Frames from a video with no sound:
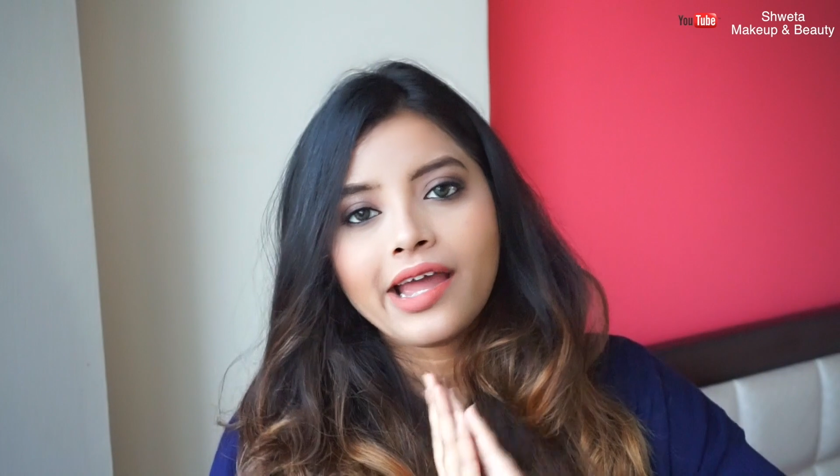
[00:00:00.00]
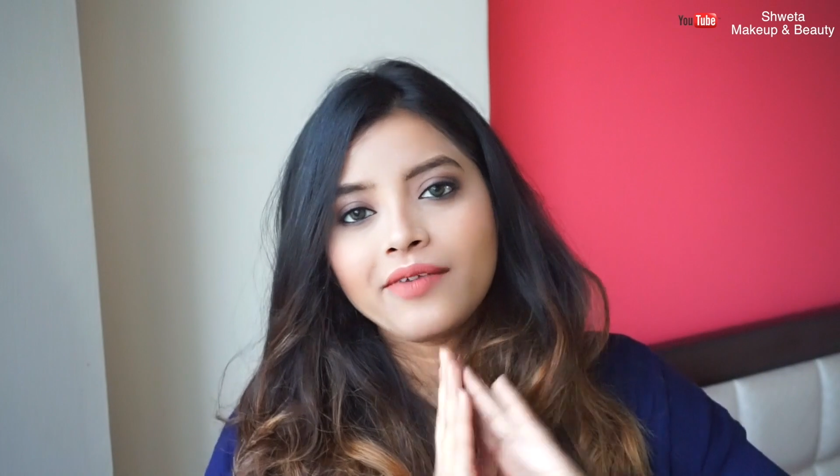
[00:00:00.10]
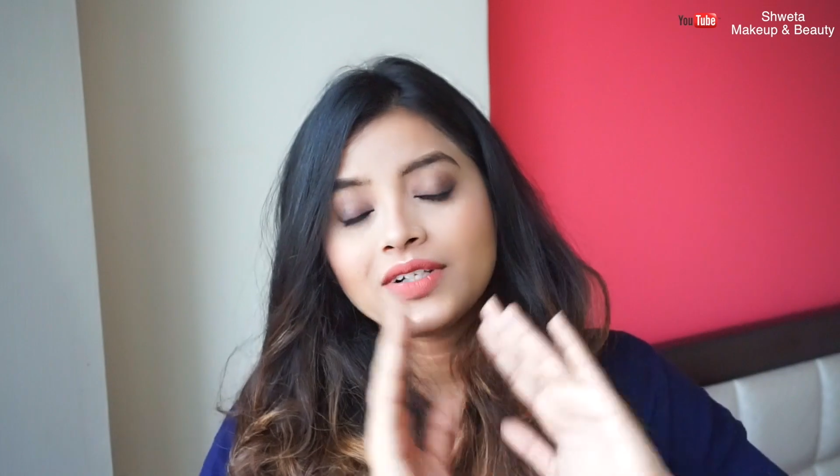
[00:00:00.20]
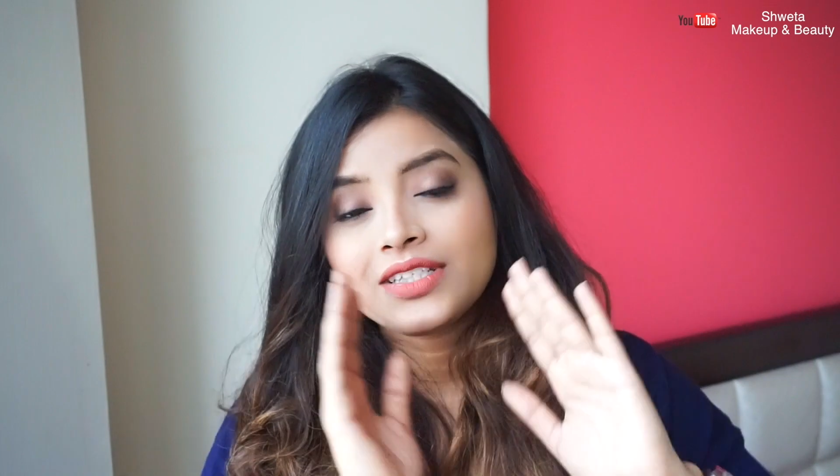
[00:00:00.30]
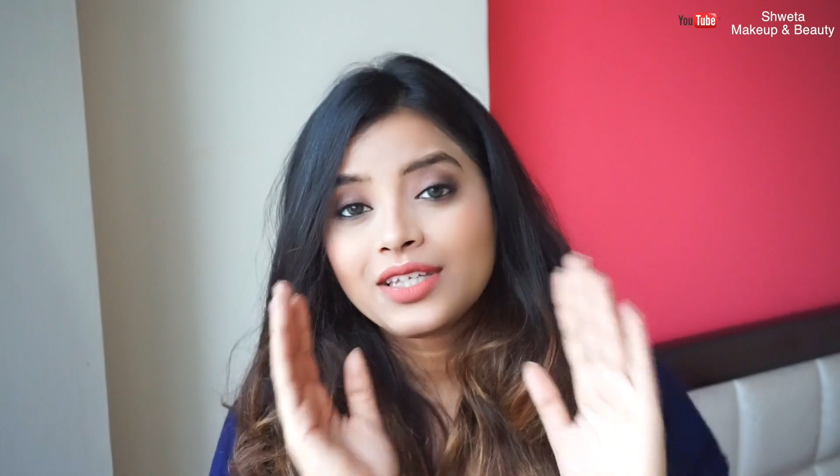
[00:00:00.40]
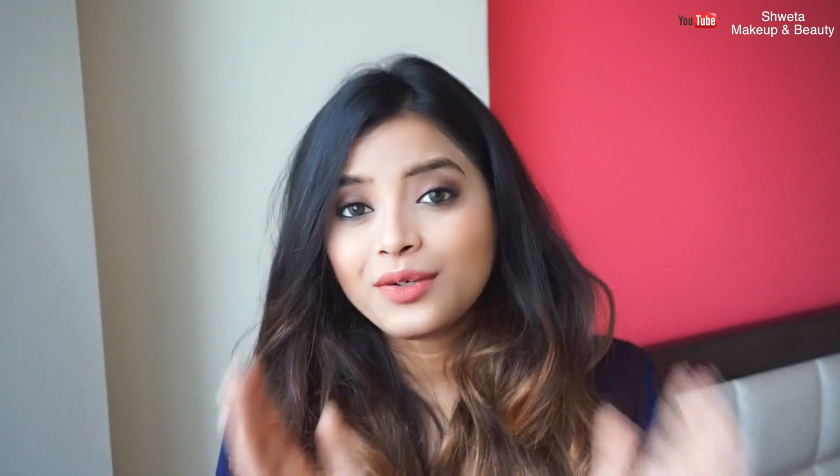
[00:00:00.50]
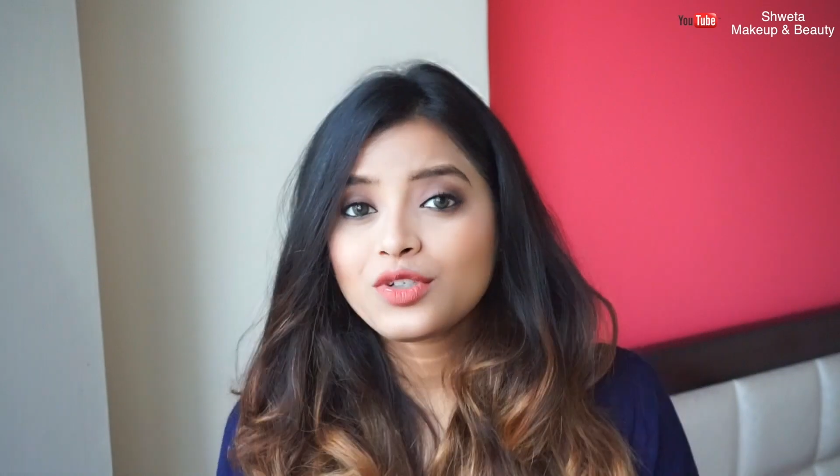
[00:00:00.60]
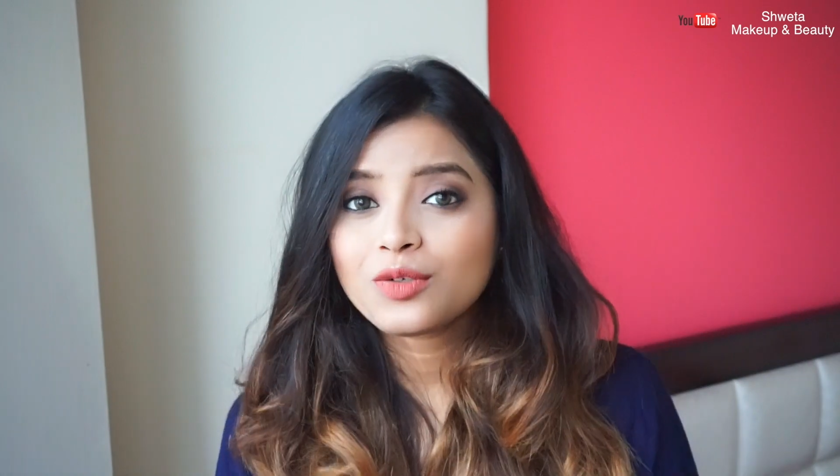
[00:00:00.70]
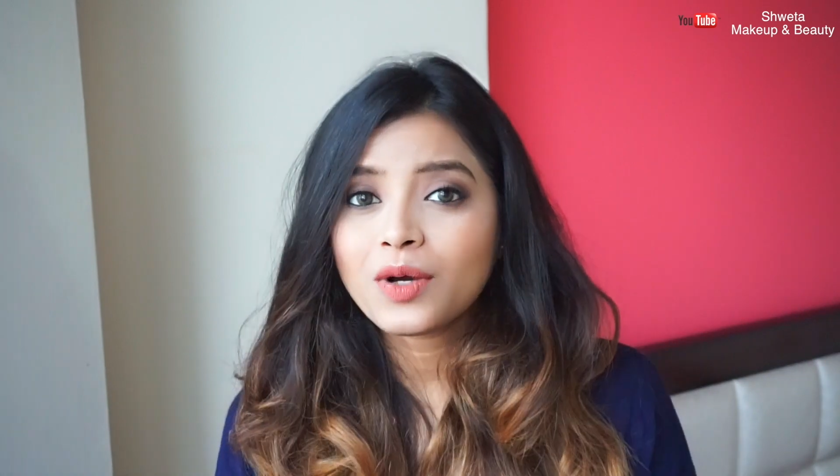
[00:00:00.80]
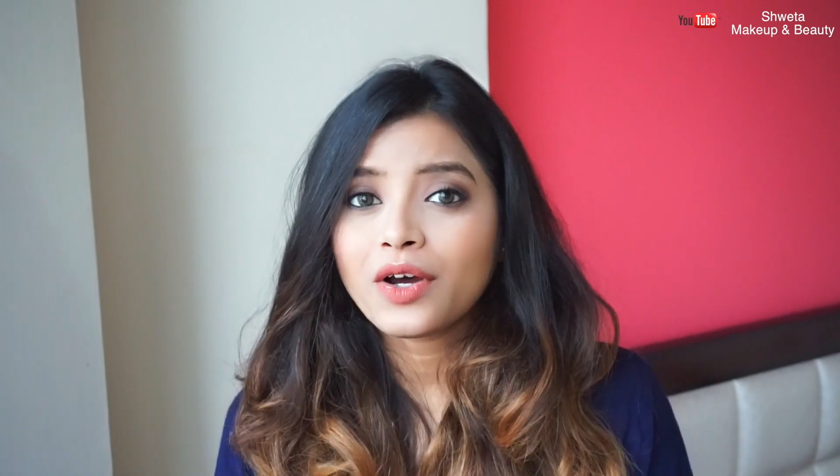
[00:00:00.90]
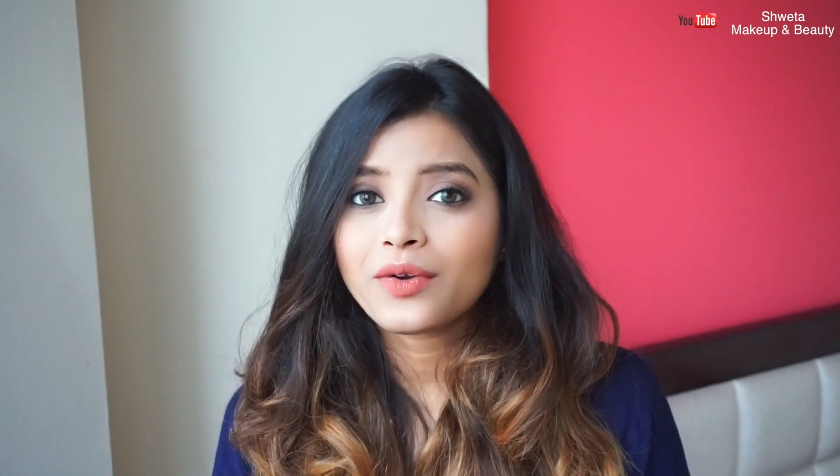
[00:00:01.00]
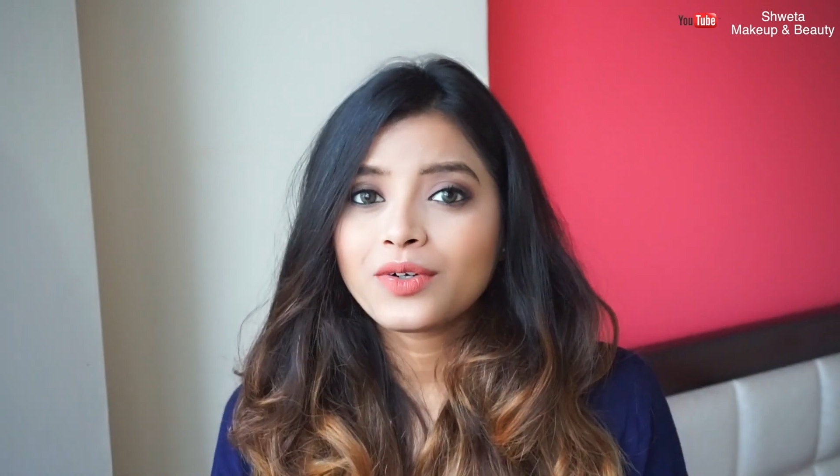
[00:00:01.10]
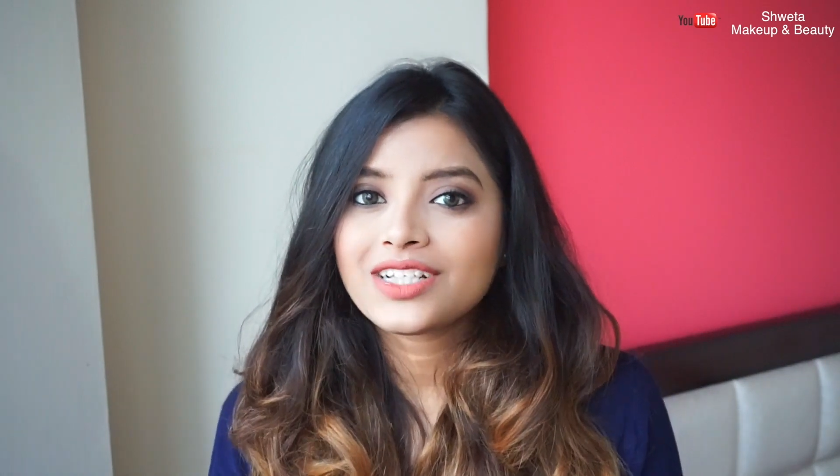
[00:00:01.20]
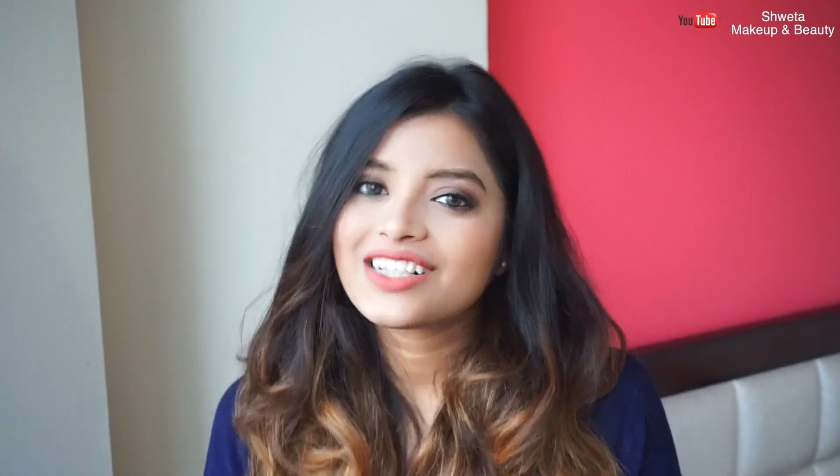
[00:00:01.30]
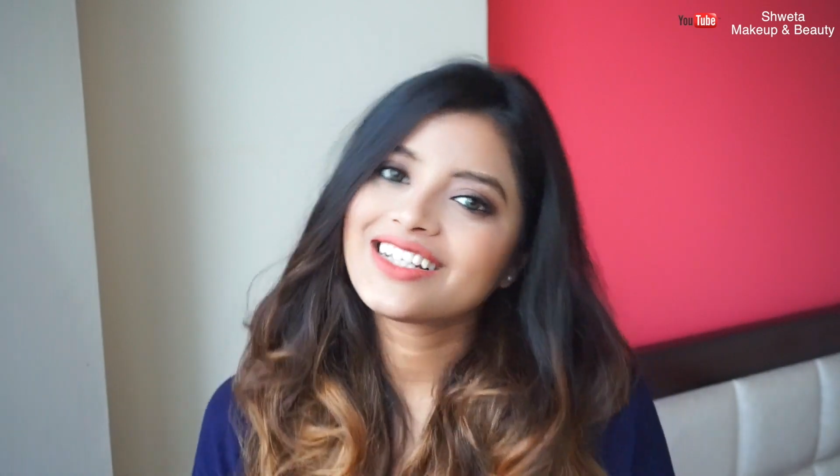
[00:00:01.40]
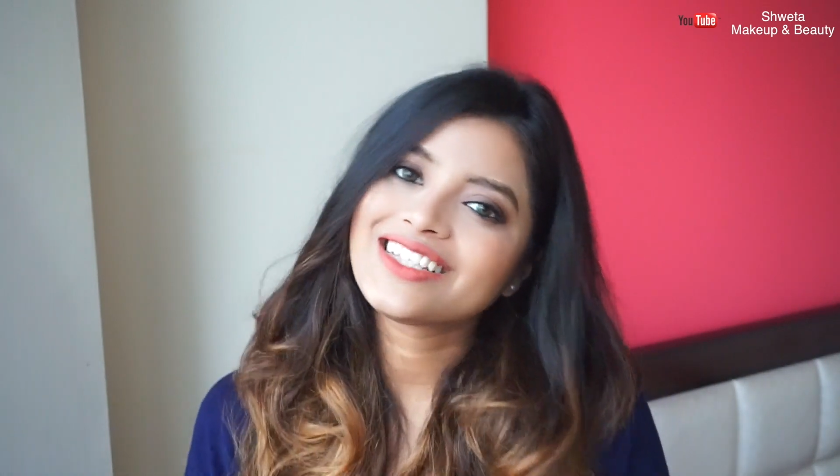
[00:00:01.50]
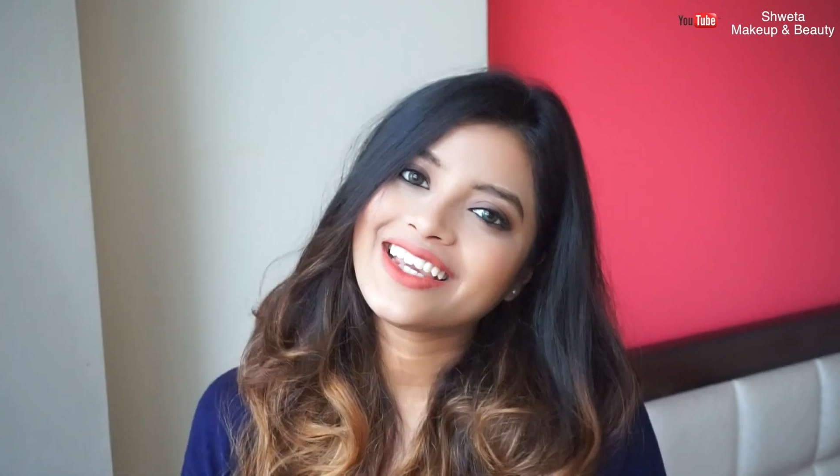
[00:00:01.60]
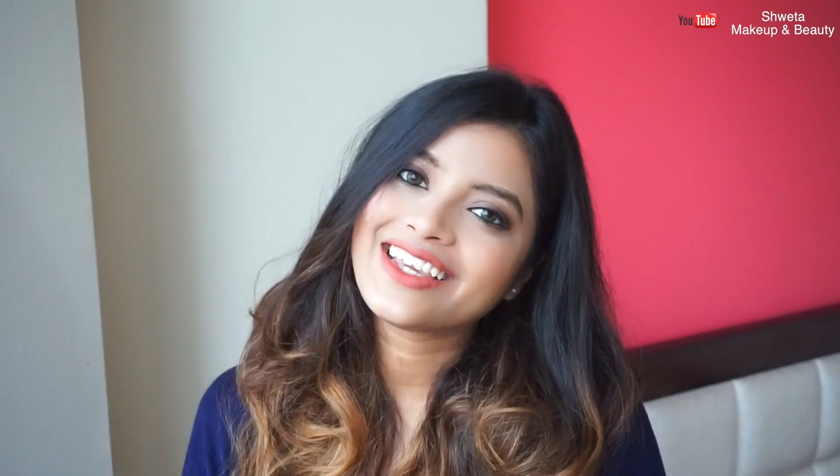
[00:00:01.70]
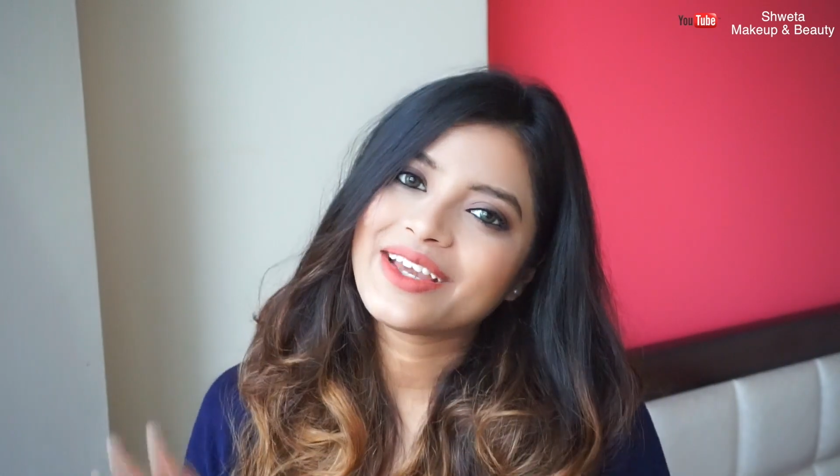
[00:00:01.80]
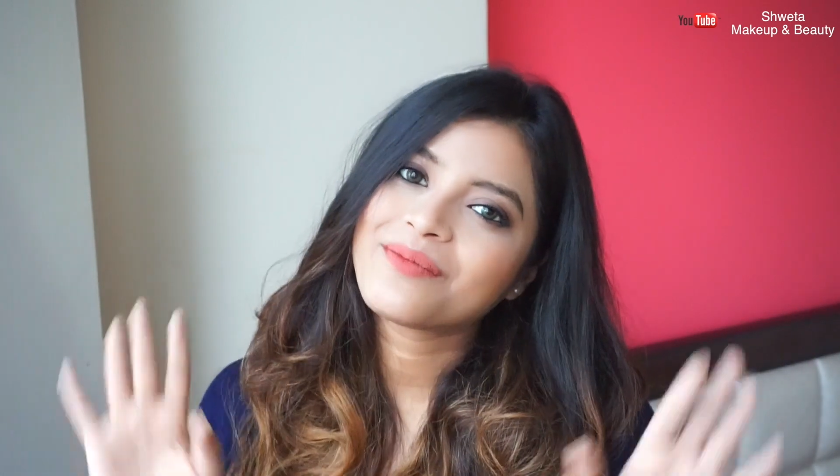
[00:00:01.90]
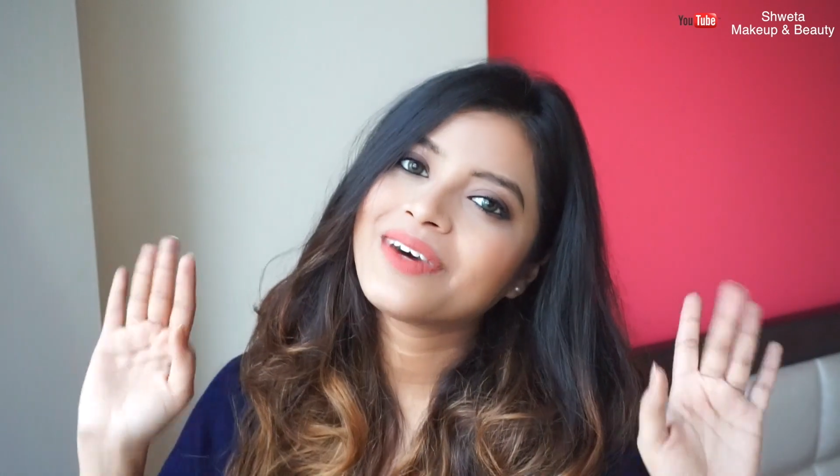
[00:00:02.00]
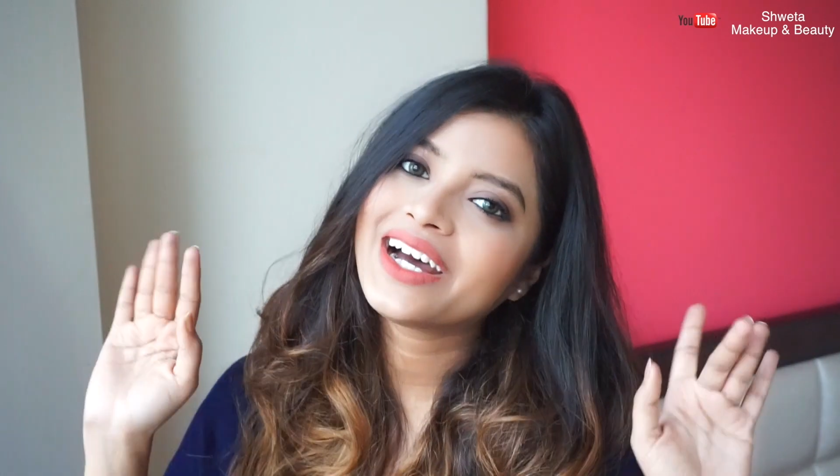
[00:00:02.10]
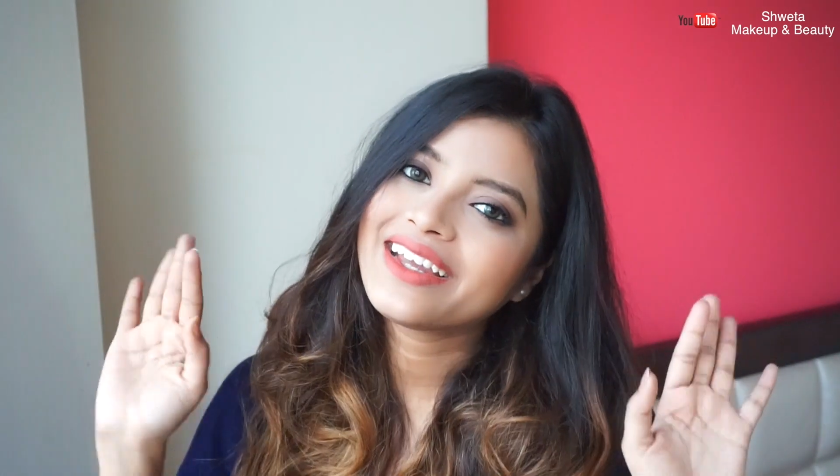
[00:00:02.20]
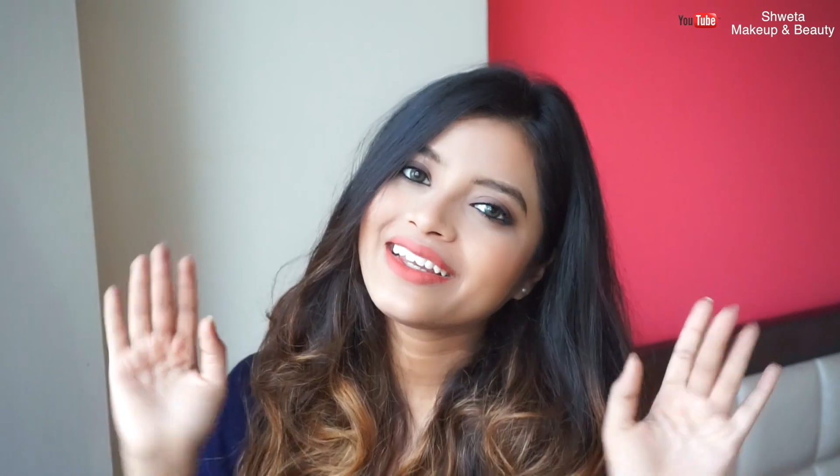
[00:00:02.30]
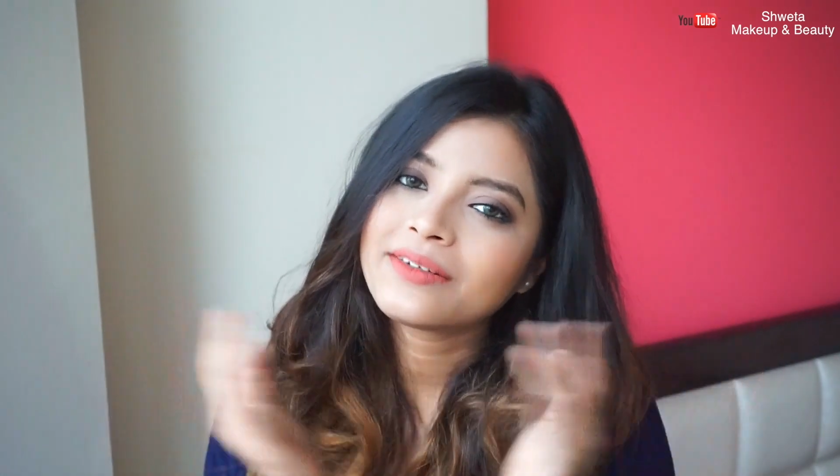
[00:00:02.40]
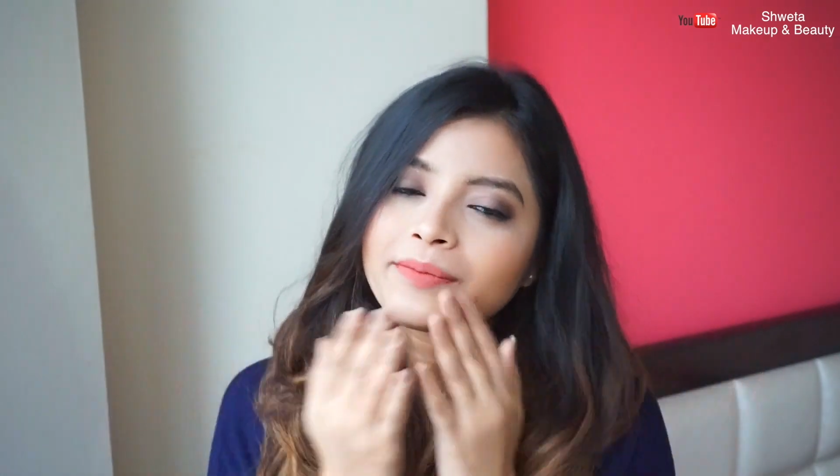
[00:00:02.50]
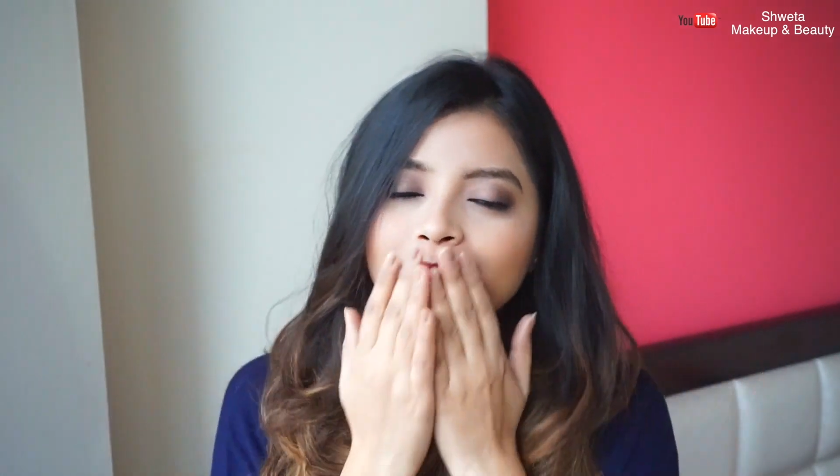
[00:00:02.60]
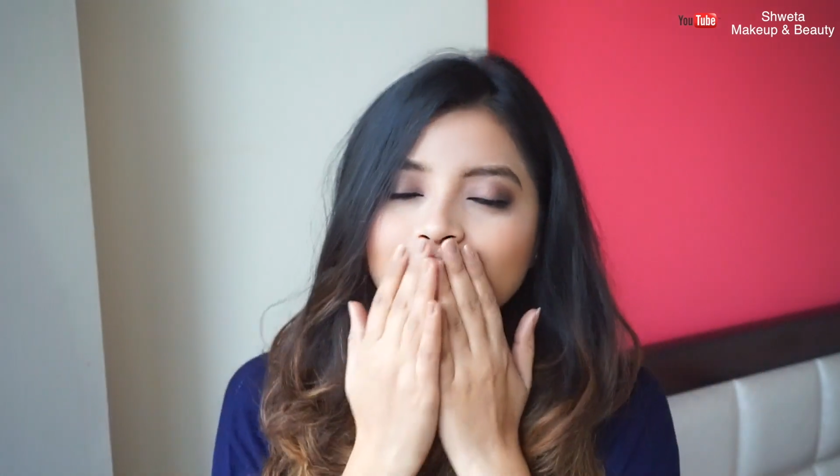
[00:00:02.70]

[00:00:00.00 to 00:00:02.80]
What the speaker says: I will see you tomorrow. Till then, take care. Bye.